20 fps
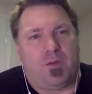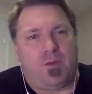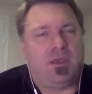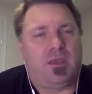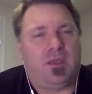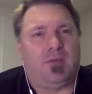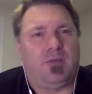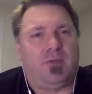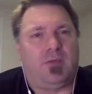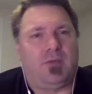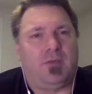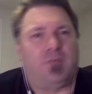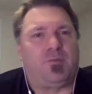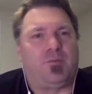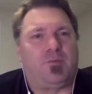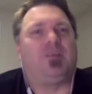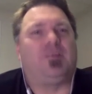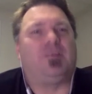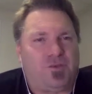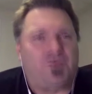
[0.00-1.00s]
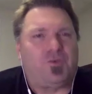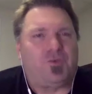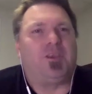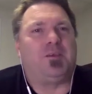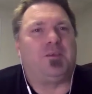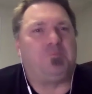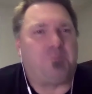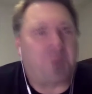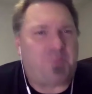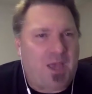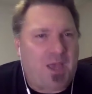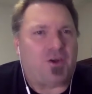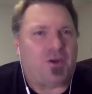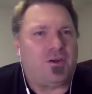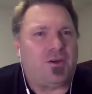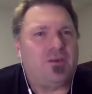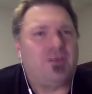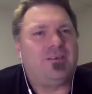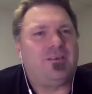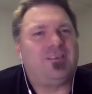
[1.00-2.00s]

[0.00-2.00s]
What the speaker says: If everybody's doing better,